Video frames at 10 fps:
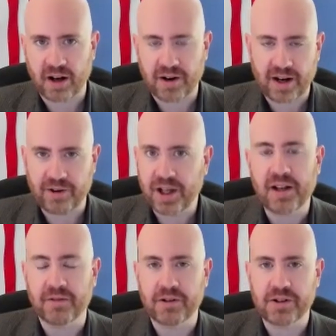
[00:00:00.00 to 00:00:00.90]
not allow
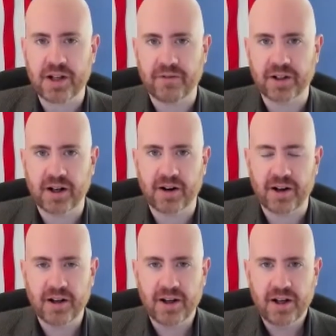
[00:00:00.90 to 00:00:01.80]
any of their staff to
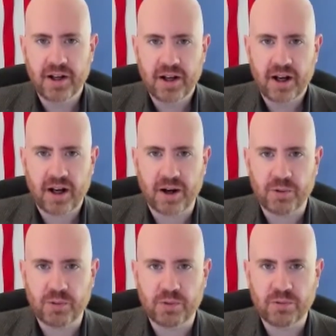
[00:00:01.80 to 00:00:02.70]
carry.
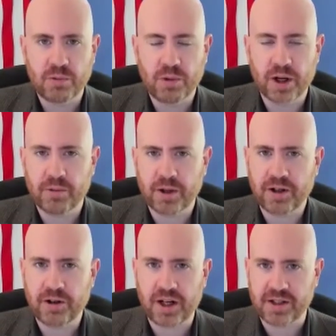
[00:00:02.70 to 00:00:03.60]
What are
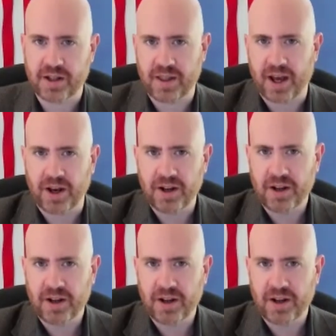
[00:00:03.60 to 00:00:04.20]
your thoughts on that?